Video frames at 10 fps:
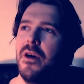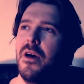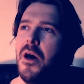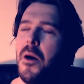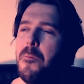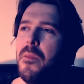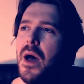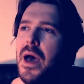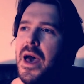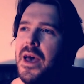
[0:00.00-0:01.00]

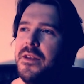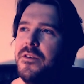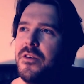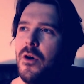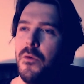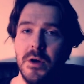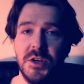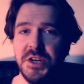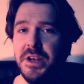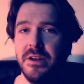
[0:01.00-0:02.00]
And although
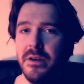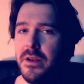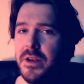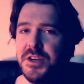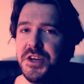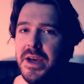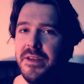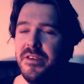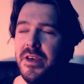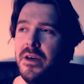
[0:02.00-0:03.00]
she didn't
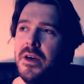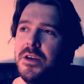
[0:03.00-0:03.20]
initiate it,